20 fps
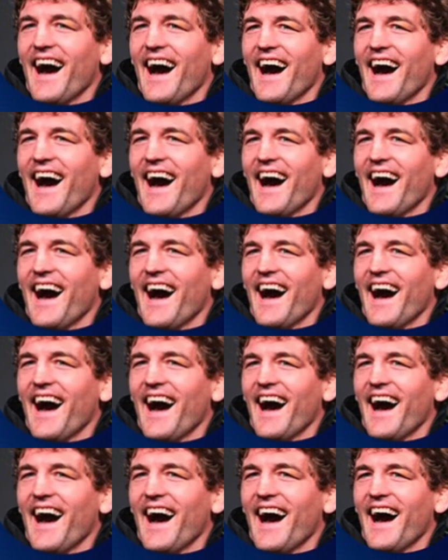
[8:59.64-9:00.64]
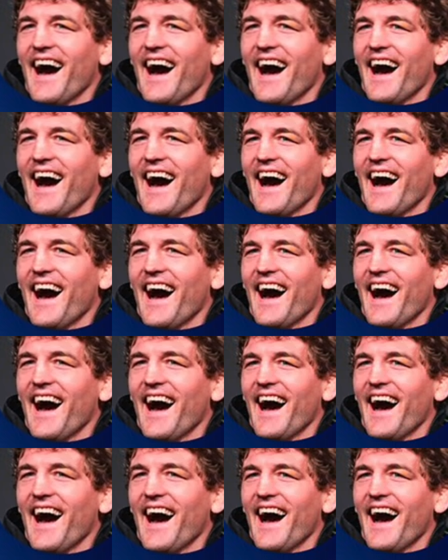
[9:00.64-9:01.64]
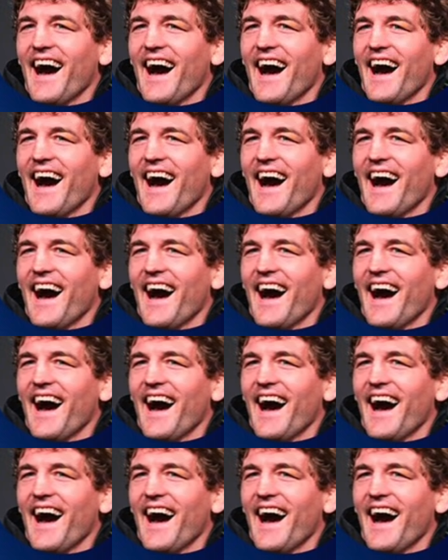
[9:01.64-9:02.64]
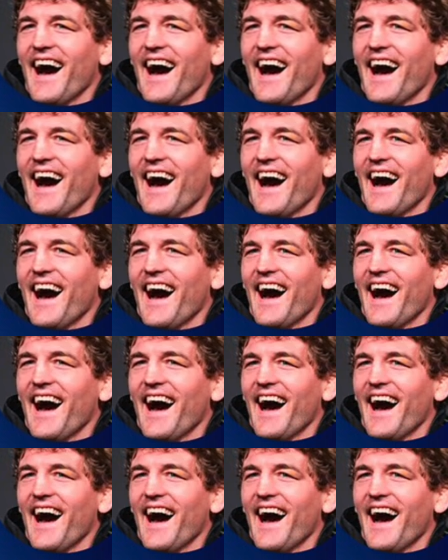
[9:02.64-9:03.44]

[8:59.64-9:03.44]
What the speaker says: [no speech]